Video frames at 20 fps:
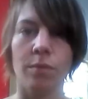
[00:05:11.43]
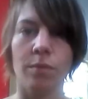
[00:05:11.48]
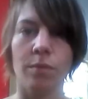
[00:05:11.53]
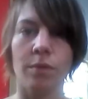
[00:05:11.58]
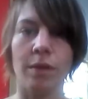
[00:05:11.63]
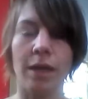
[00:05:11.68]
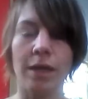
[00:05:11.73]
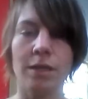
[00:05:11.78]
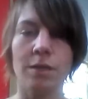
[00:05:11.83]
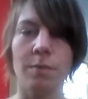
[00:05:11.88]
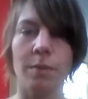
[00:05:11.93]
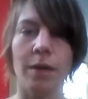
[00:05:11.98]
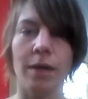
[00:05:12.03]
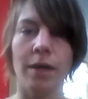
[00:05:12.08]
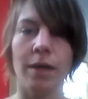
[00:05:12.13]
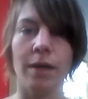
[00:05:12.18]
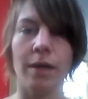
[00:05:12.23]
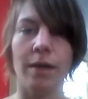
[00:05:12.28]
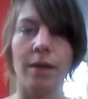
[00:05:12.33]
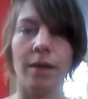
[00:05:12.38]
That's
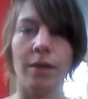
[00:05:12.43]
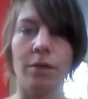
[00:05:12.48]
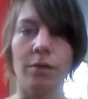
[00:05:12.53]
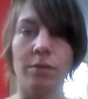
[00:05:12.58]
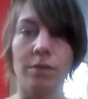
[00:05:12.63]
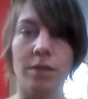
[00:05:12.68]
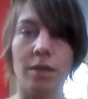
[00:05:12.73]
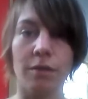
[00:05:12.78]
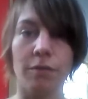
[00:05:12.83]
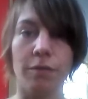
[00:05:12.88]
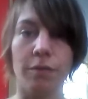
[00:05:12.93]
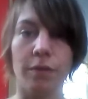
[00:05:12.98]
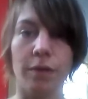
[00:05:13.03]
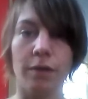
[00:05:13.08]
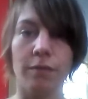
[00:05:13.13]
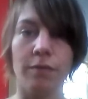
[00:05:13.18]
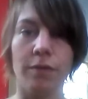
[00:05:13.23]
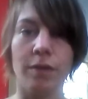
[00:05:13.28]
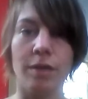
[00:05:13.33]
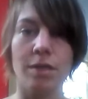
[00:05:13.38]
why I use
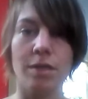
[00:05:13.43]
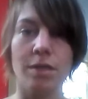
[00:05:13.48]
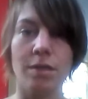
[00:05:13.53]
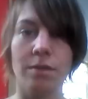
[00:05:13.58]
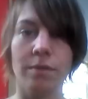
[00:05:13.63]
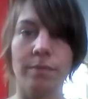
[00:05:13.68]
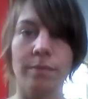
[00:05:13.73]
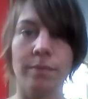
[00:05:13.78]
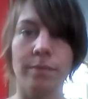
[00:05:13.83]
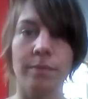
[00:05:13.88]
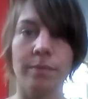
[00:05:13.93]
self-forgiveness,